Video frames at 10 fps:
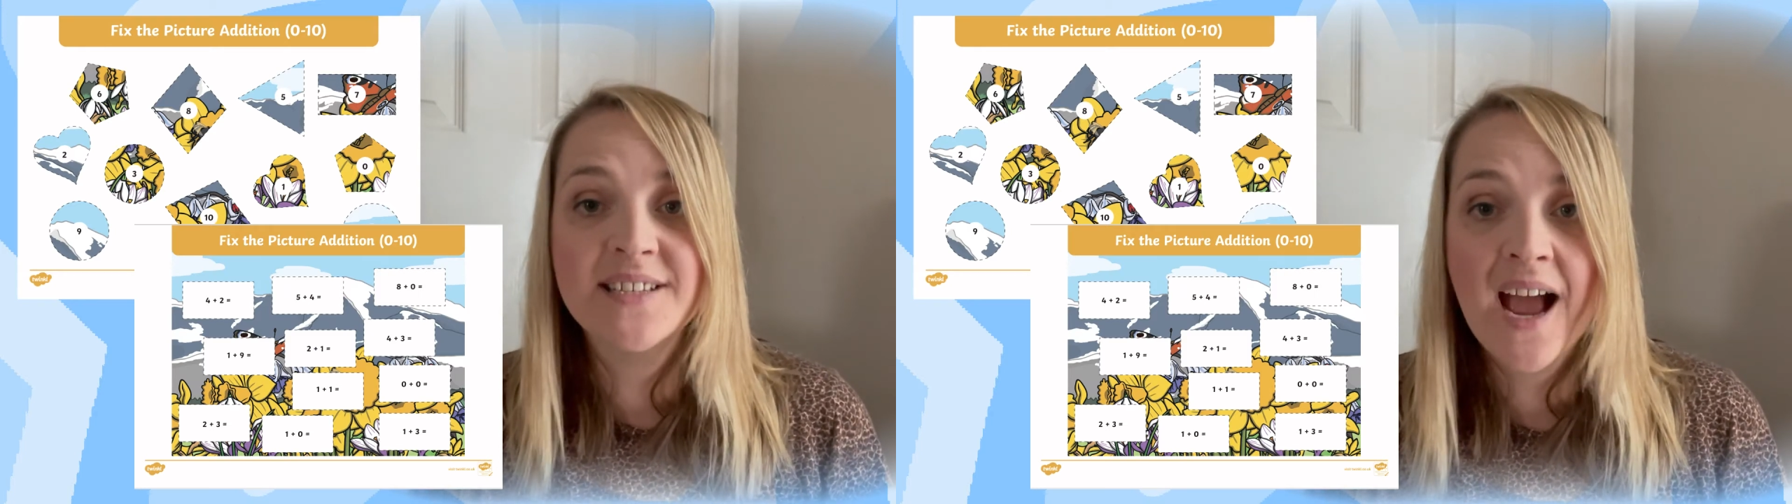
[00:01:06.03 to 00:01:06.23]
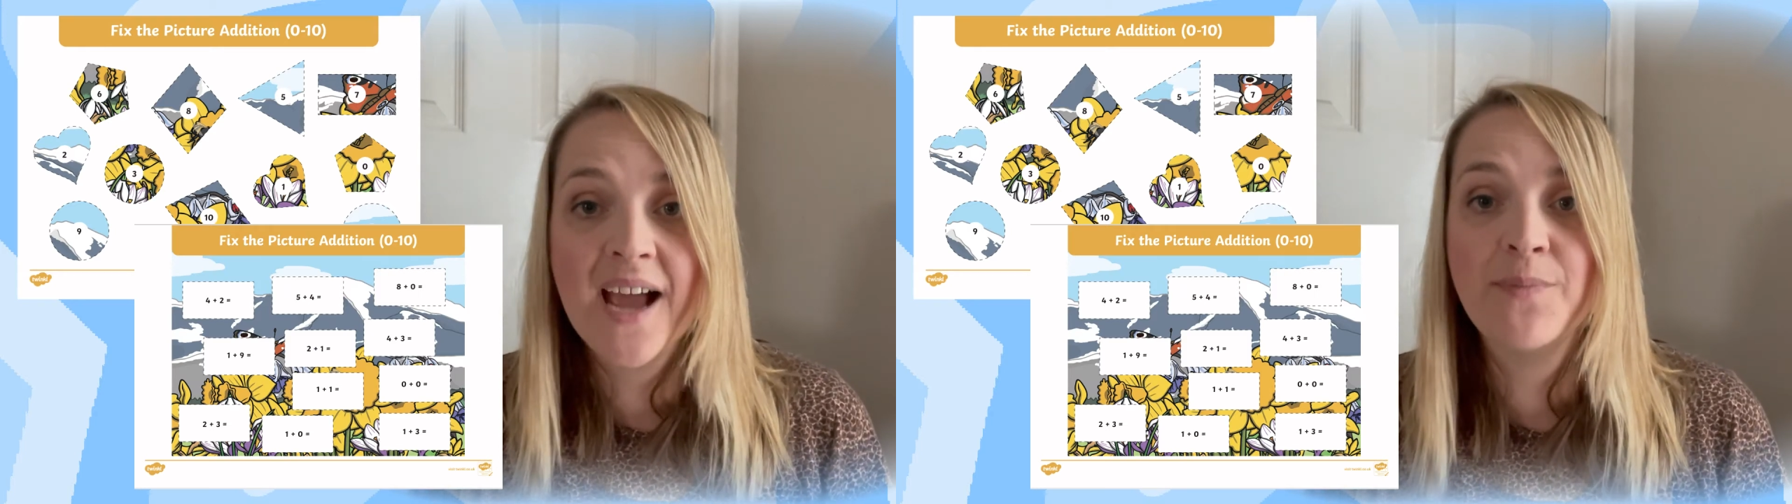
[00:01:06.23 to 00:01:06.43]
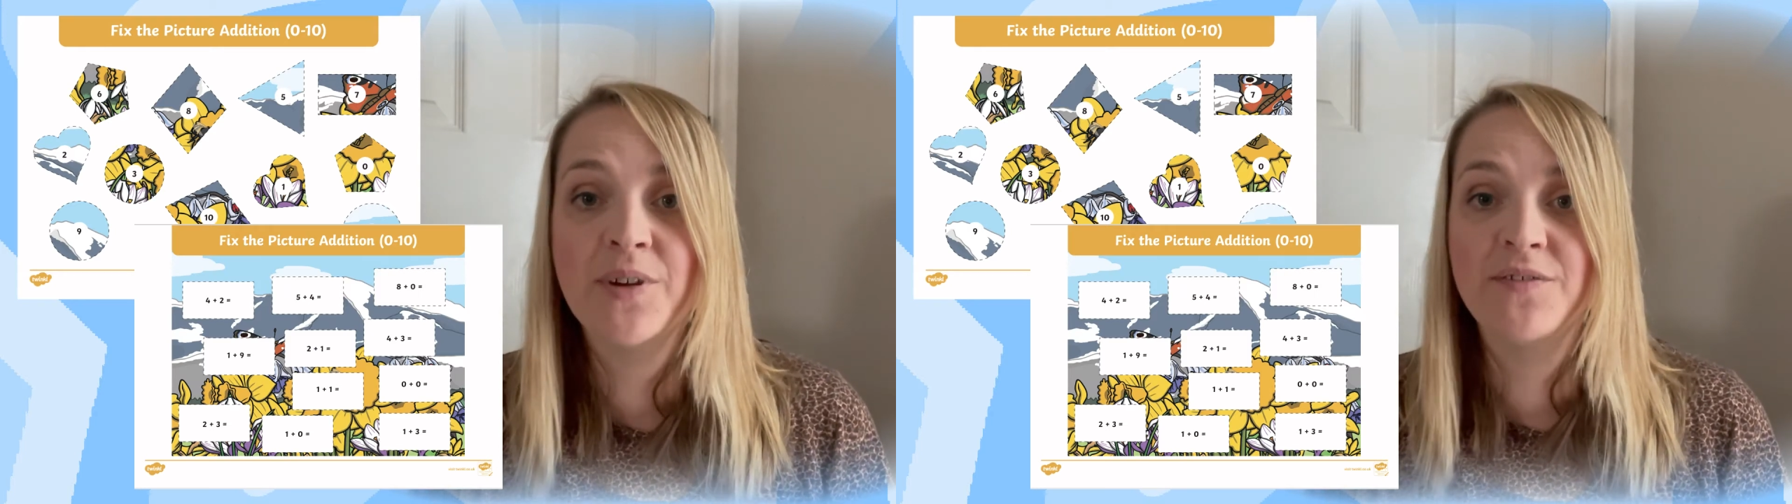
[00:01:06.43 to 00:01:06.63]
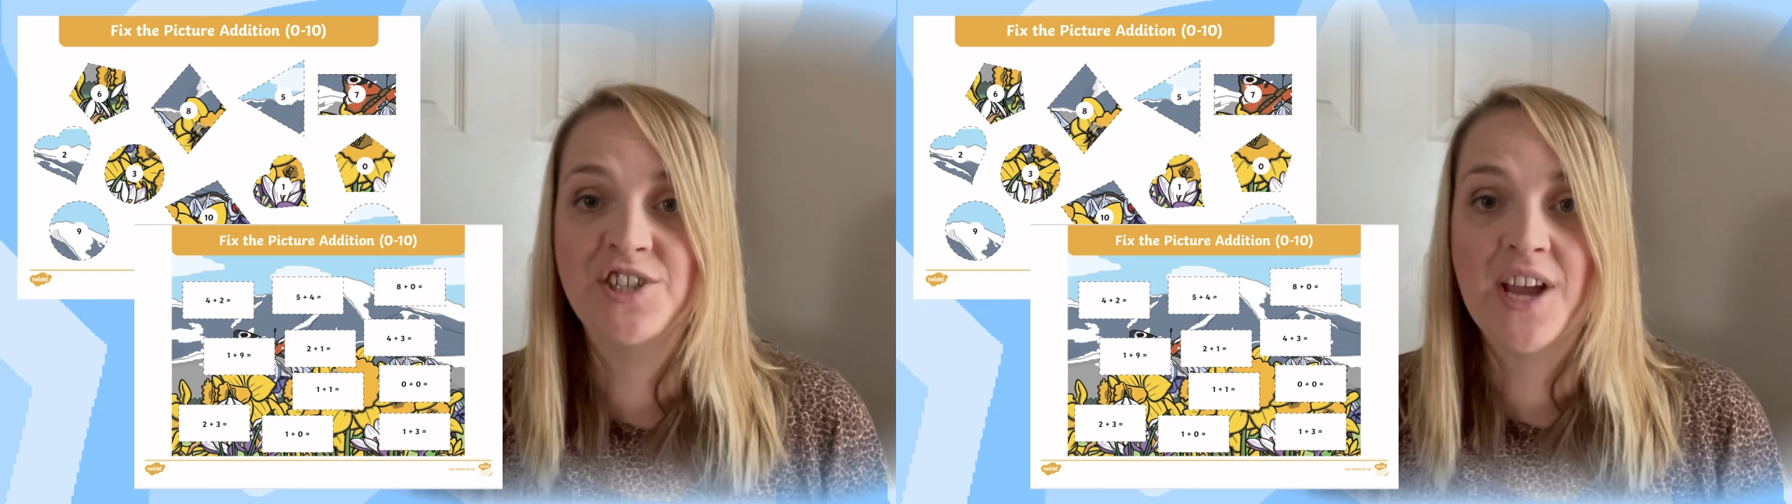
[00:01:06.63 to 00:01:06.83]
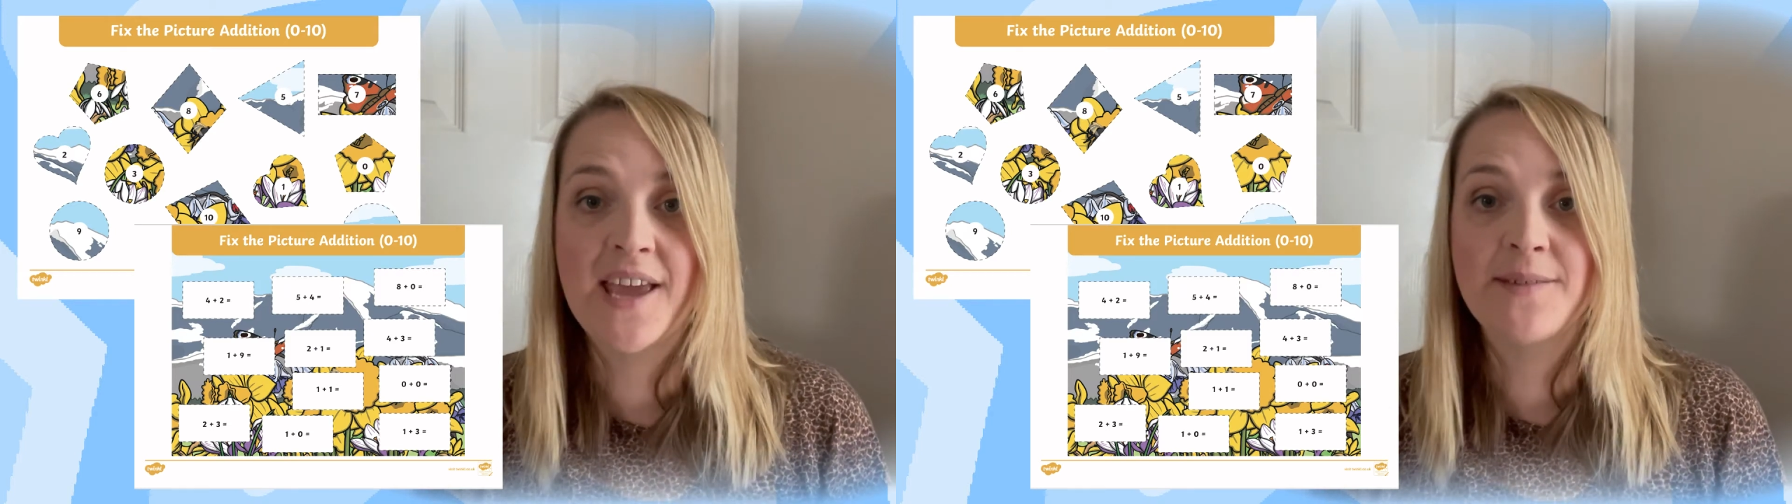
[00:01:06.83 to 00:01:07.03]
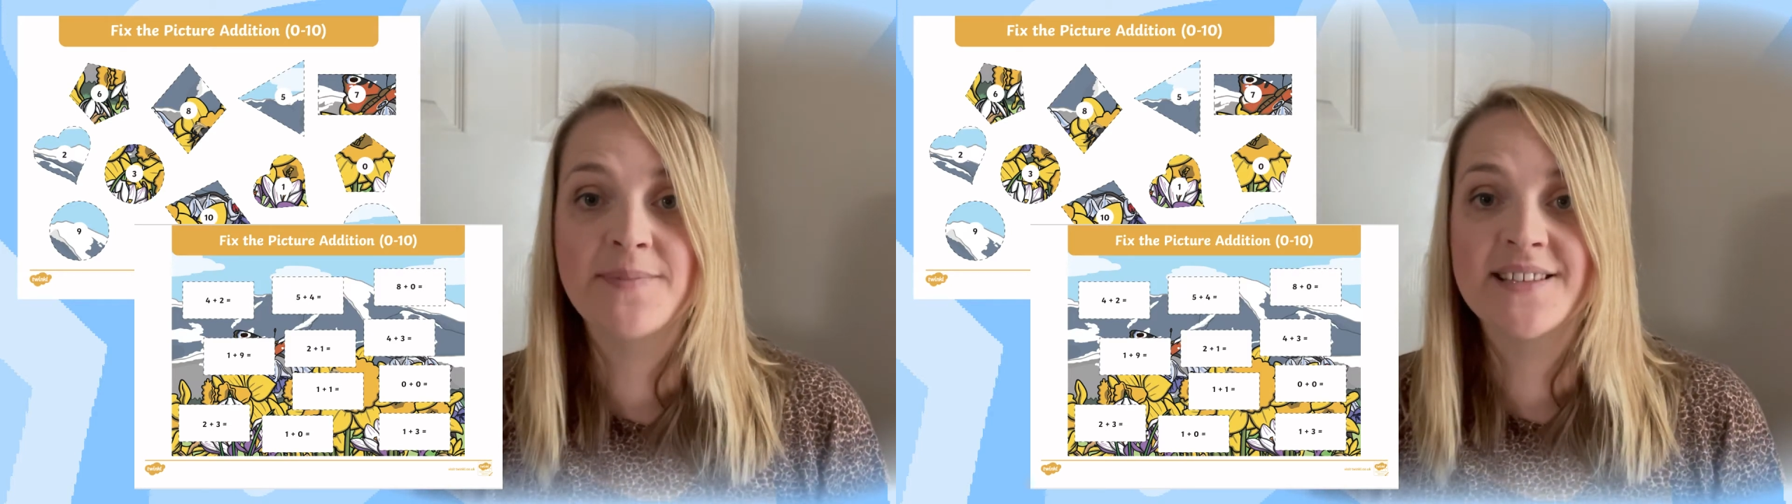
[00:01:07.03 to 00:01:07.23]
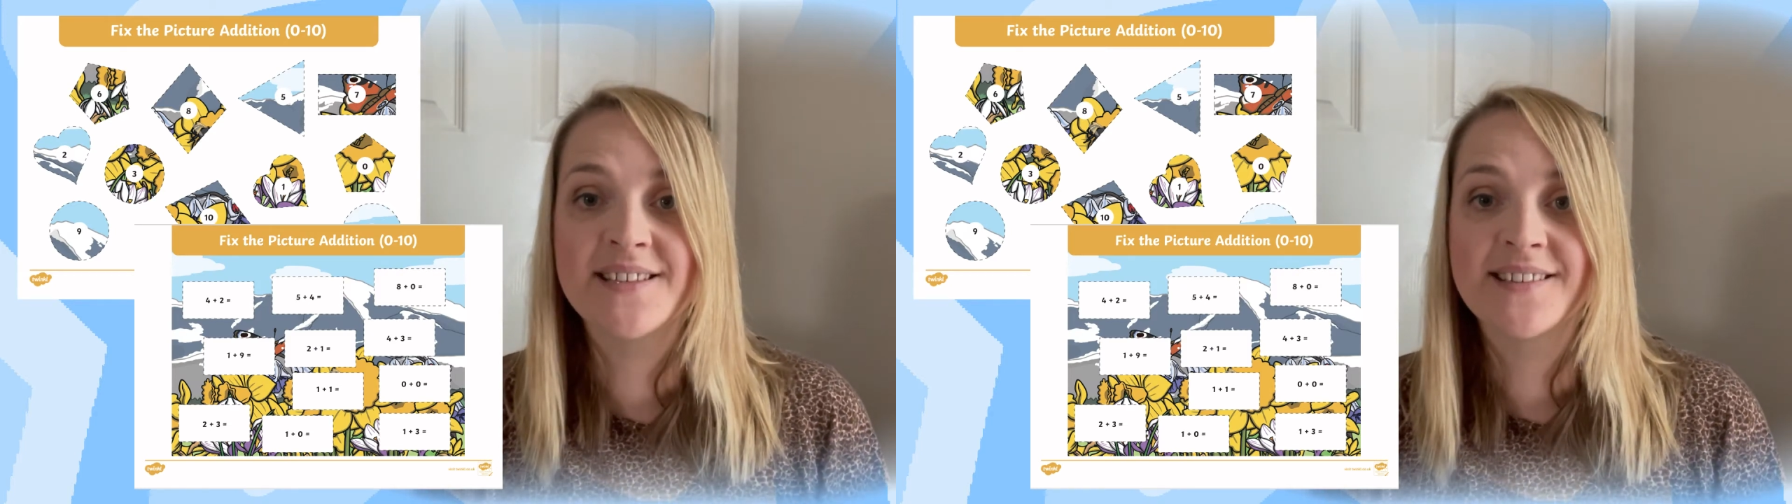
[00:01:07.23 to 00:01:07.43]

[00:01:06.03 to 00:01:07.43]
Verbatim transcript: type of shapes.